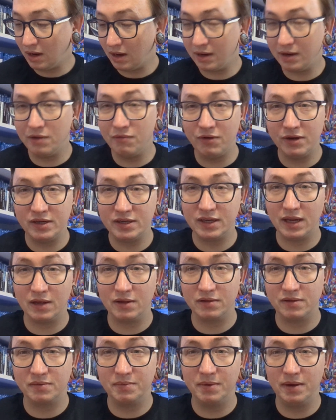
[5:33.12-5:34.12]
he reached
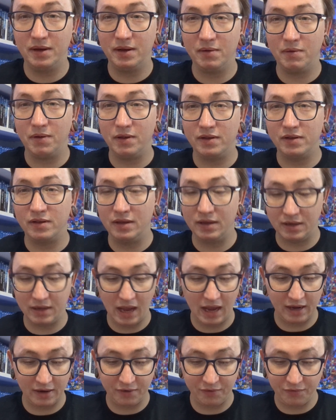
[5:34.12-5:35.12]
out to me. He
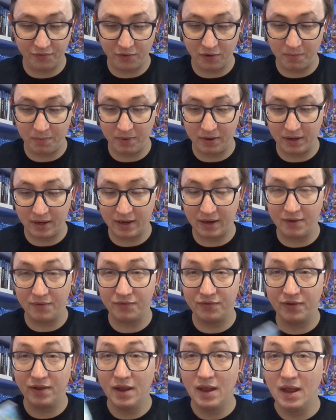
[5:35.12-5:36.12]
had a couple of
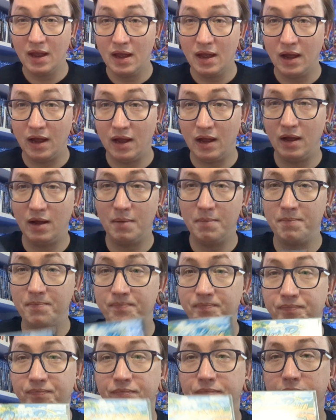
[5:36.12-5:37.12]
gifts,
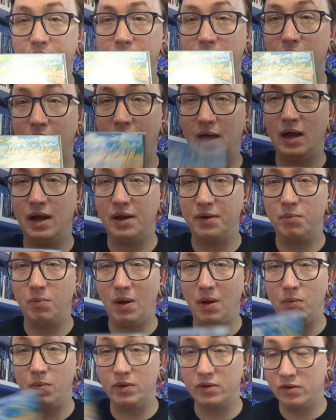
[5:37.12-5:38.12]
and
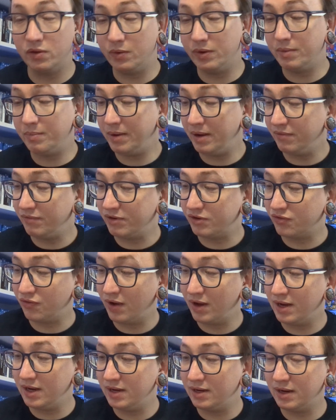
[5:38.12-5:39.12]
well, we're doing a bit of a
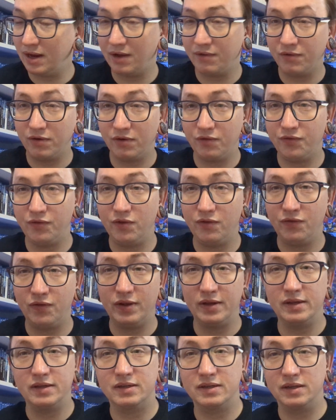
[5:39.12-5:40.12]
trade. I've got a few
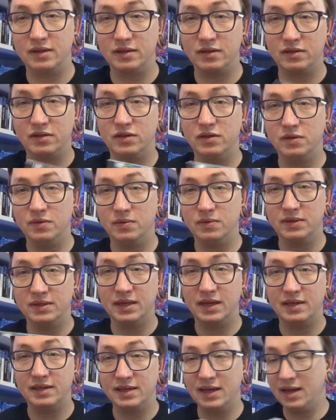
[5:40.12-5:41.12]
things to
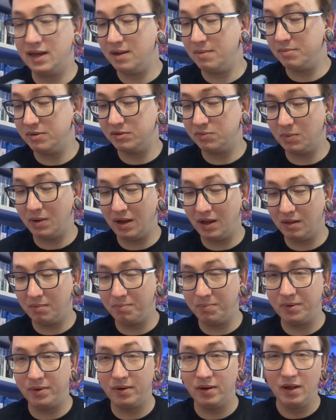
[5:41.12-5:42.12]
send to him as well,
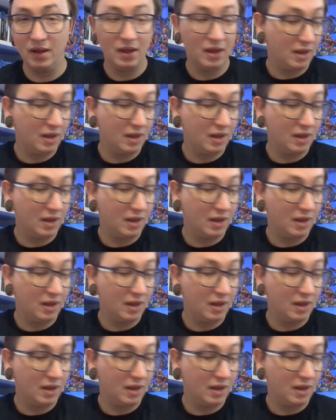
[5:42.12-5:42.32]
but